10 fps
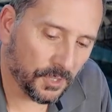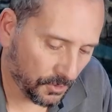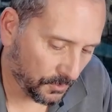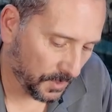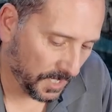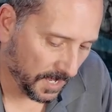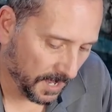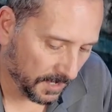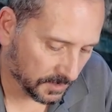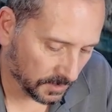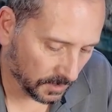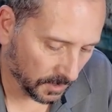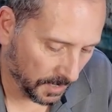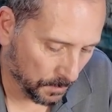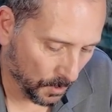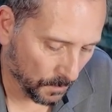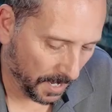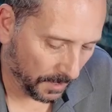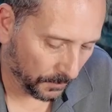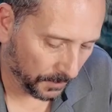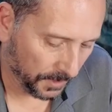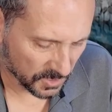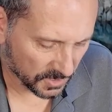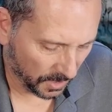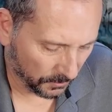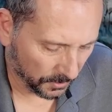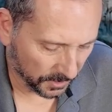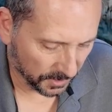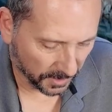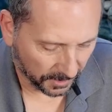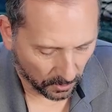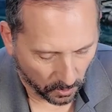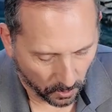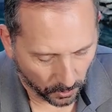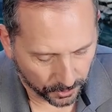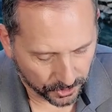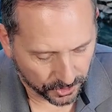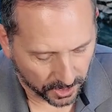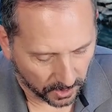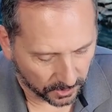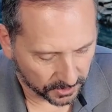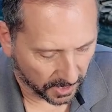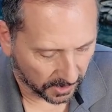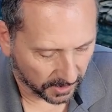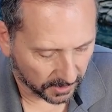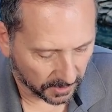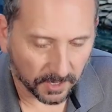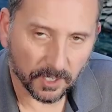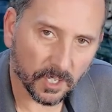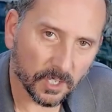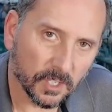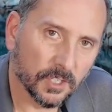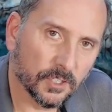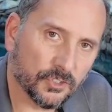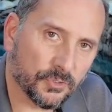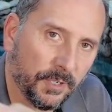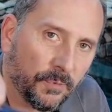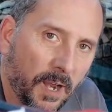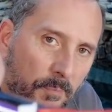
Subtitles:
3S LiPo battery. It's not really like a hard shell. It's got kind of like a shrink wrap